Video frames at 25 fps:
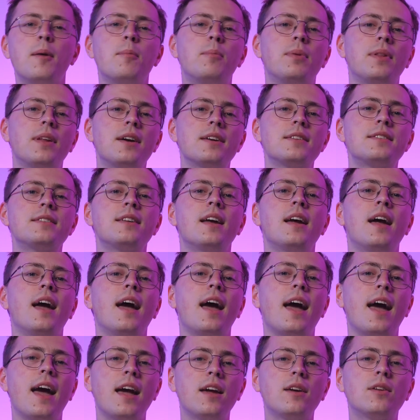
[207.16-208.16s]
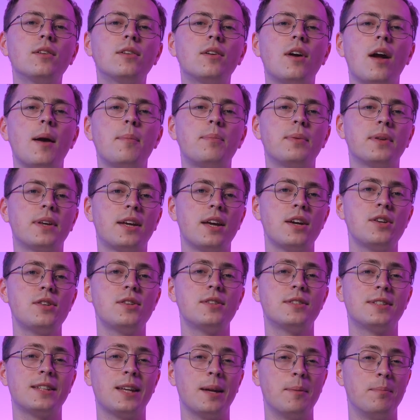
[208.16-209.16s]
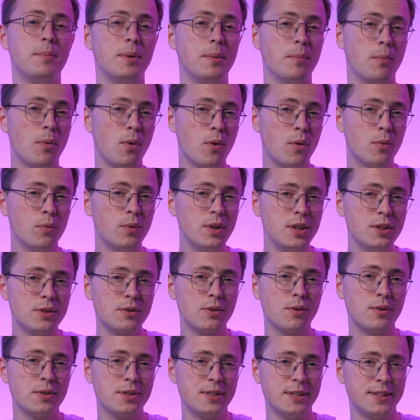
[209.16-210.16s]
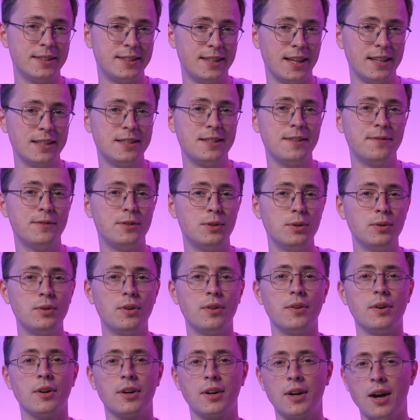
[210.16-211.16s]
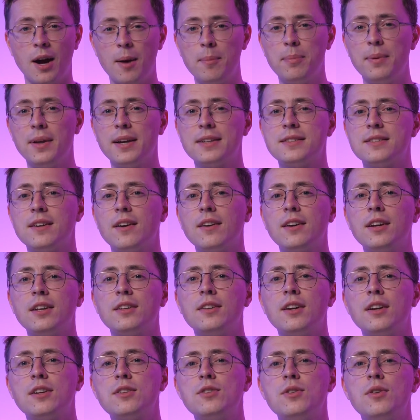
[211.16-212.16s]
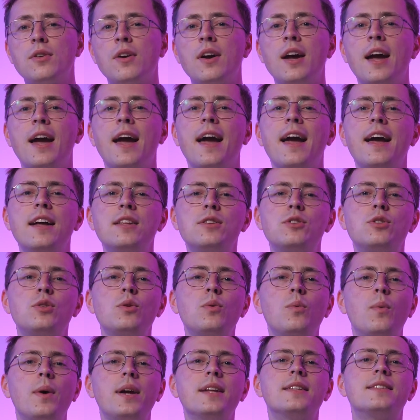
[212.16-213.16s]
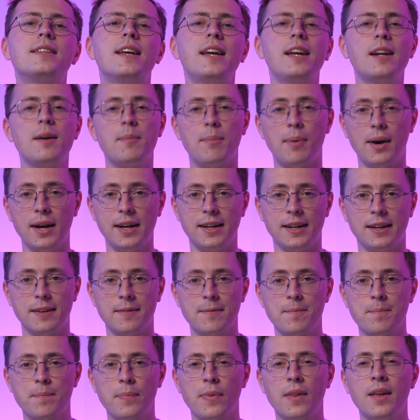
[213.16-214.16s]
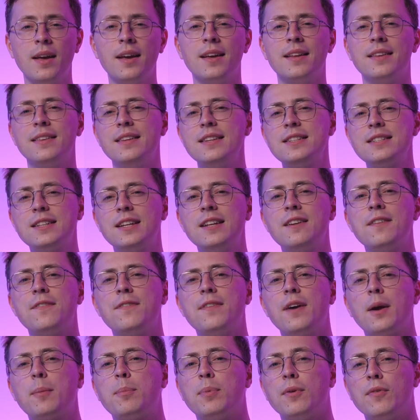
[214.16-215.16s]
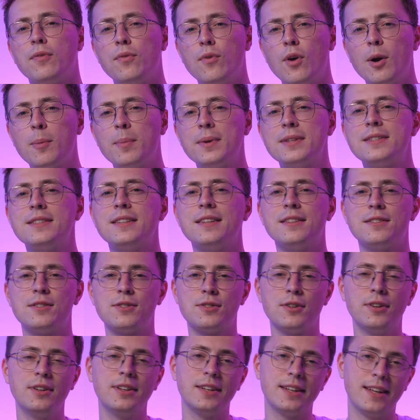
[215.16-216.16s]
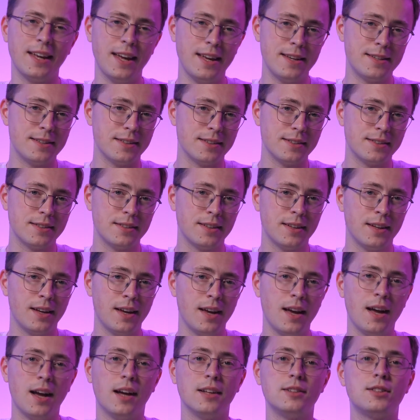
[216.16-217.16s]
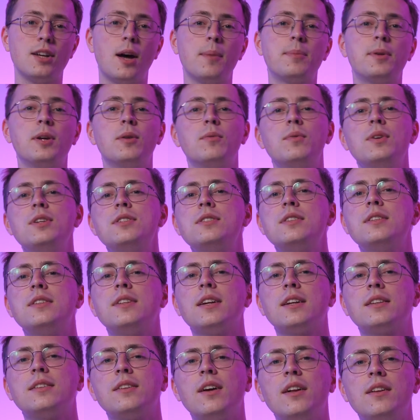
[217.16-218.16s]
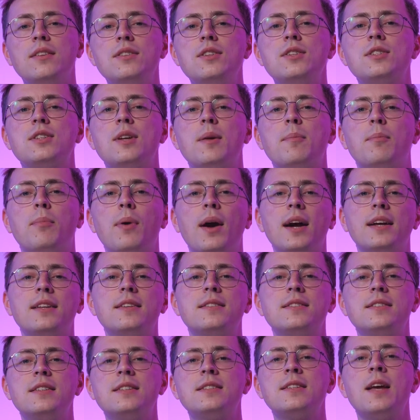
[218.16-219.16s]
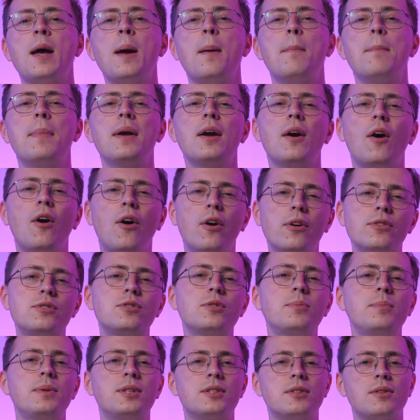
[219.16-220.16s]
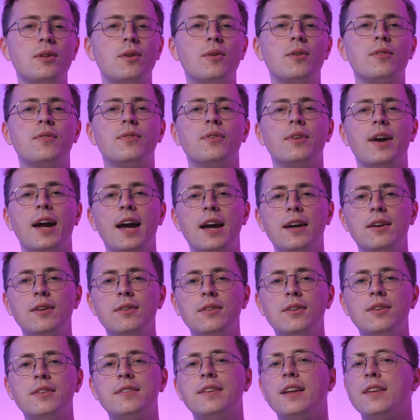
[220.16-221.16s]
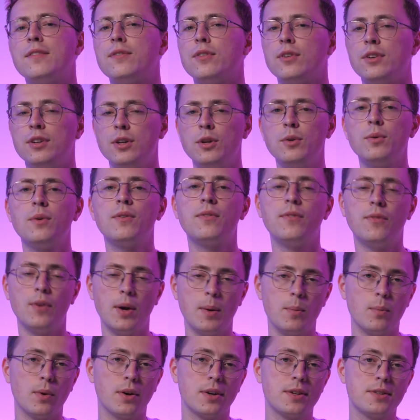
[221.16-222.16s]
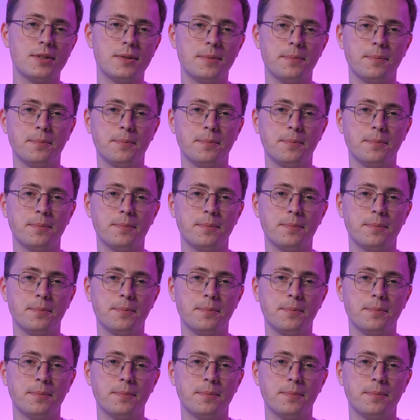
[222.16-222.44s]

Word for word: Plus, Angular applications can be more resource intensive due to their complex architecture and two-way data binding. This can affect performance in certain cases. Adopting recent technologies and practices may also be slower for Angular than for newer frameworks.